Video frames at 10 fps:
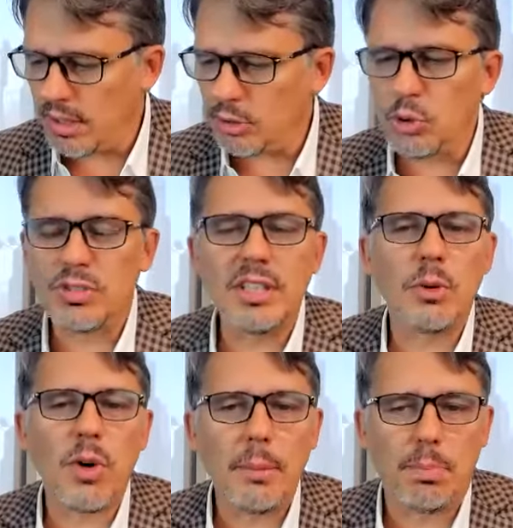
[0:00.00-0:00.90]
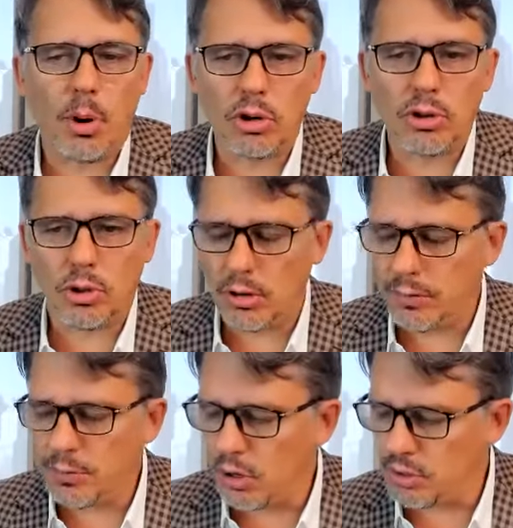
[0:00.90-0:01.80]
choosing the right portal.
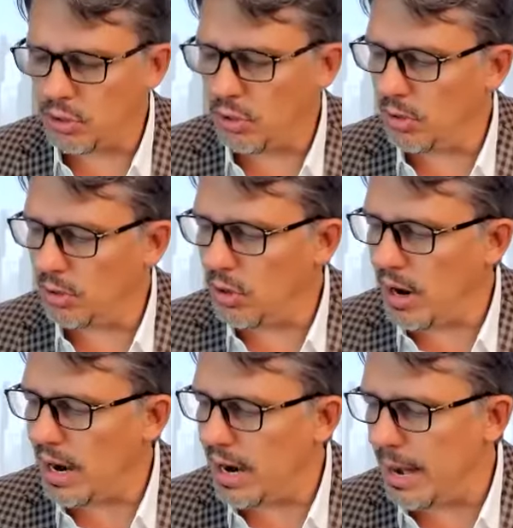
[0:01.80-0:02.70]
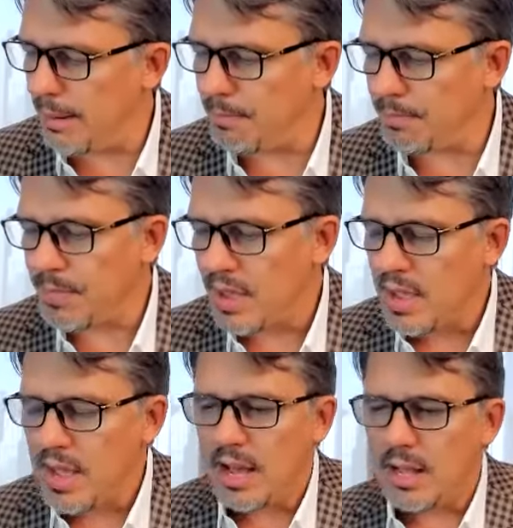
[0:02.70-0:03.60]
Of course, you are
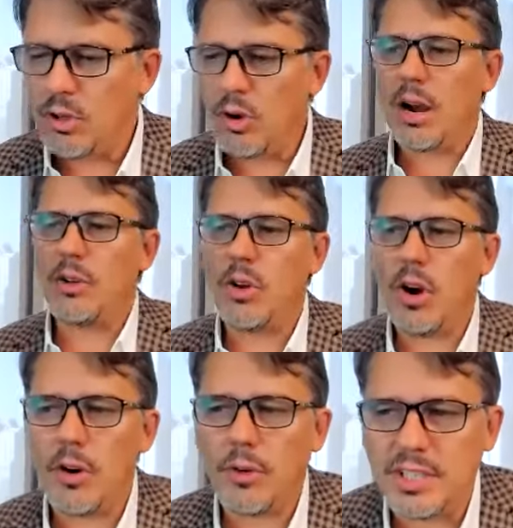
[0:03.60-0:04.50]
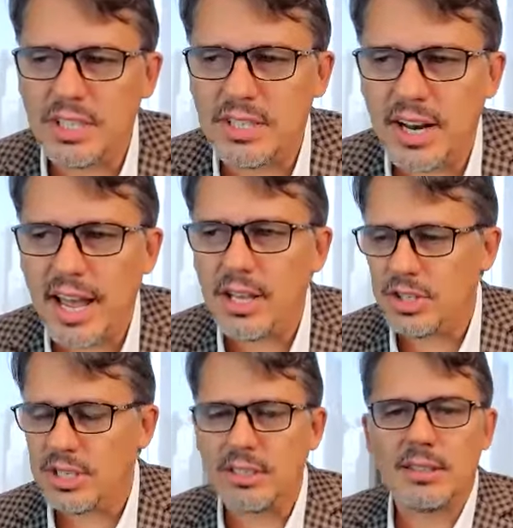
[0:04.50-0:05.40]
a registered
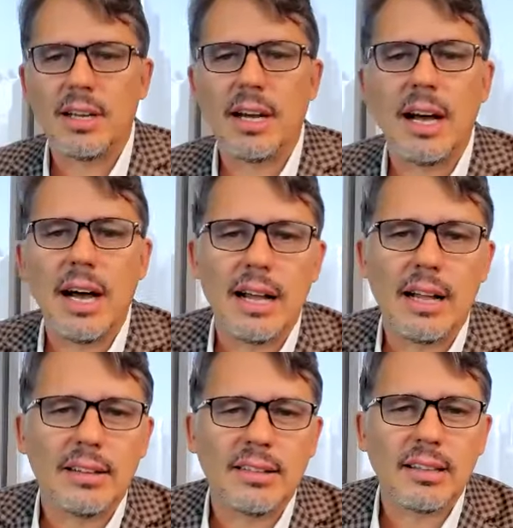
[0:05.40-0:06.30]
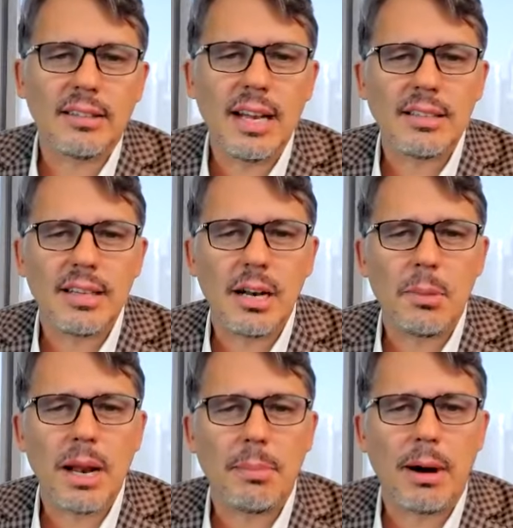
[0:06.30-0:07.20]
agent. Tell us a little
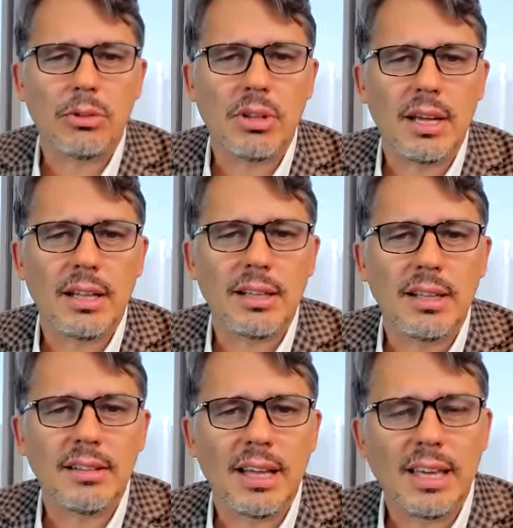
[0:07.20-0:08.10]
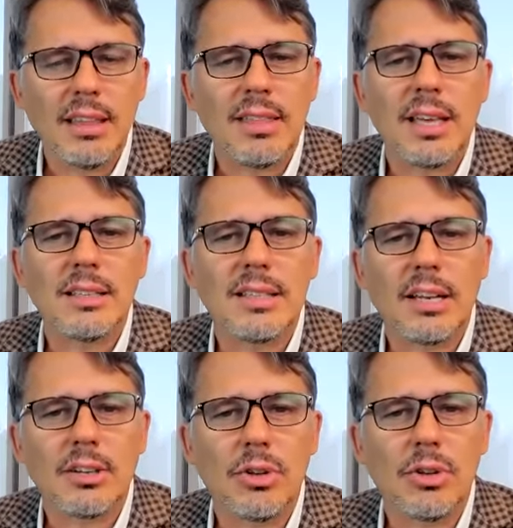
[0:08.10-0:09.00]
bit about the key things
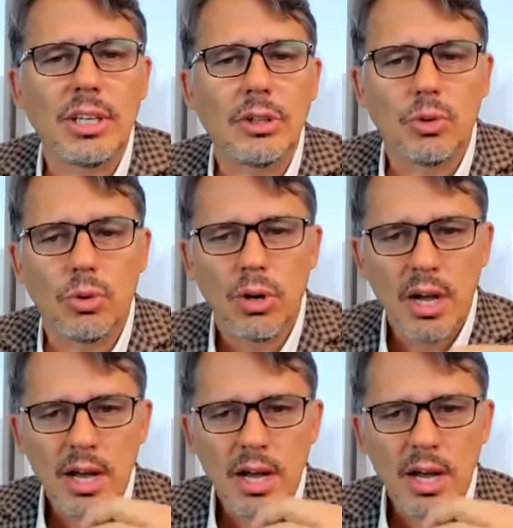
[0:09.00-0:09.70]
that you need to